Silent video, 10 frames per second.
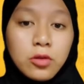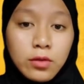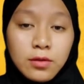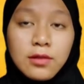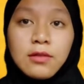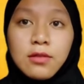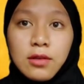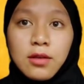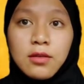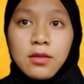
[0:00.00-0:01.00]

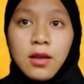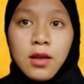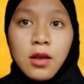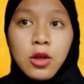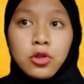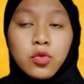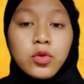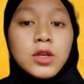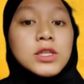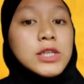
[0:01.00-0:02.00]
2016 to
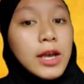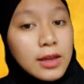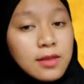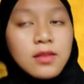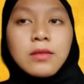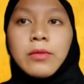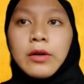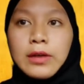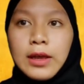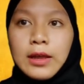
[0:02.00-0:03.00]
the Chinese
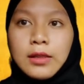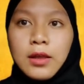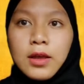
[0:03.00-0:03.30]
market.